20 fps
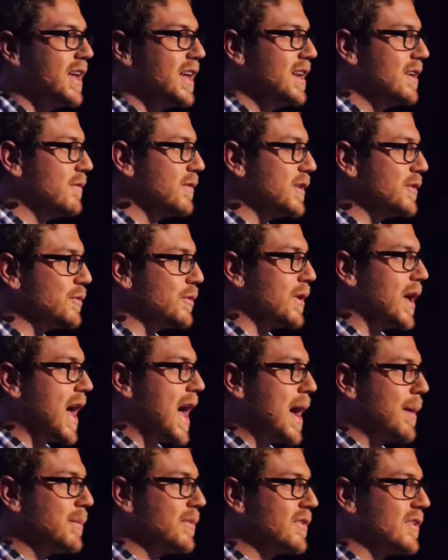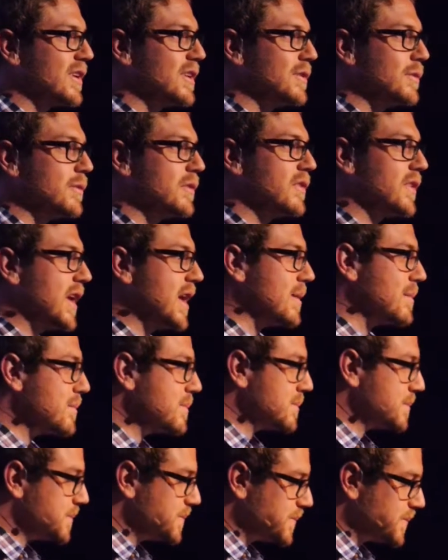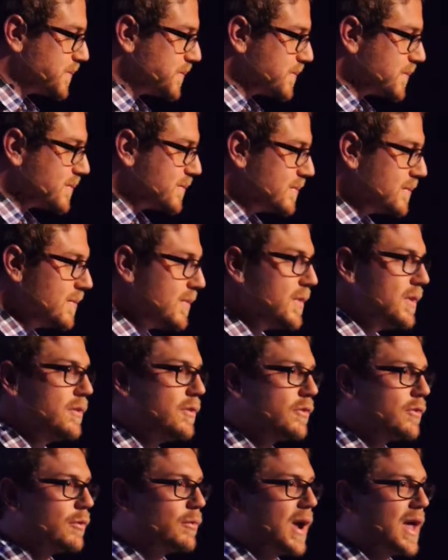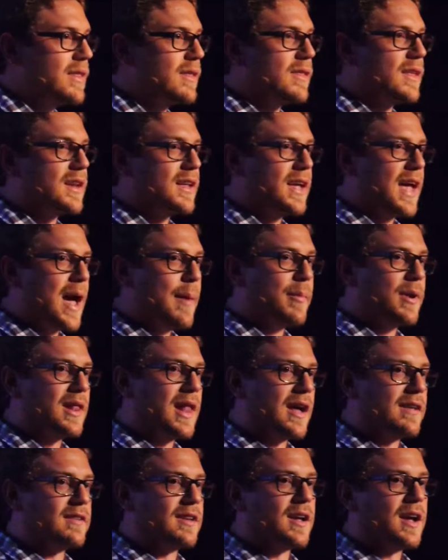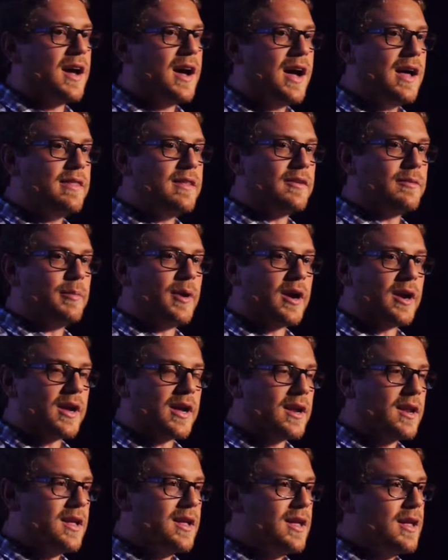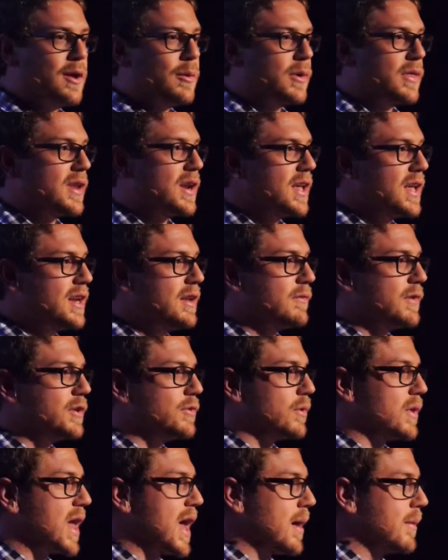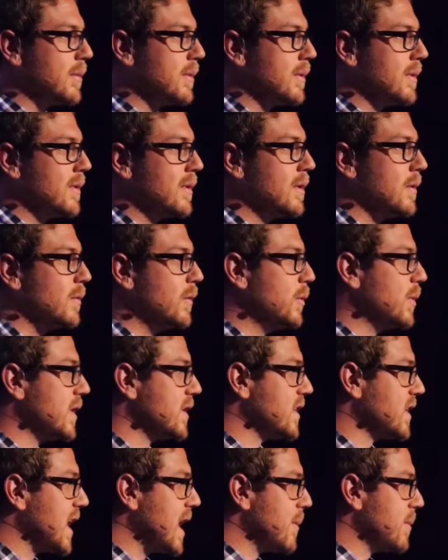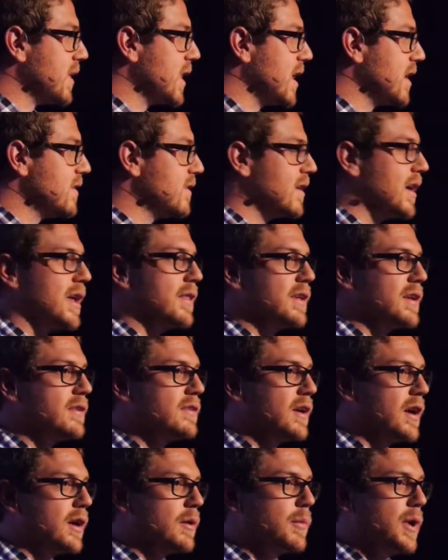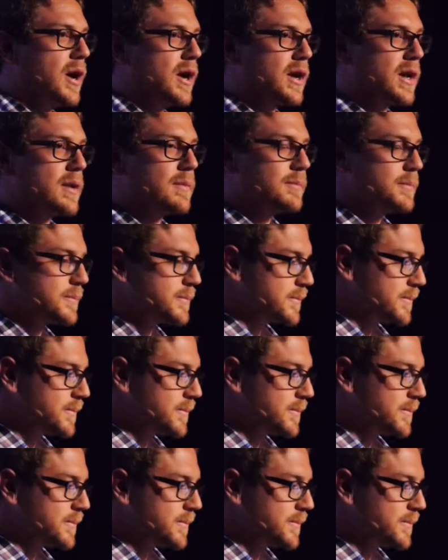individual apps can do the same. So rather than capitalizing on this market with an individual app, we want to capitalize on the entire market.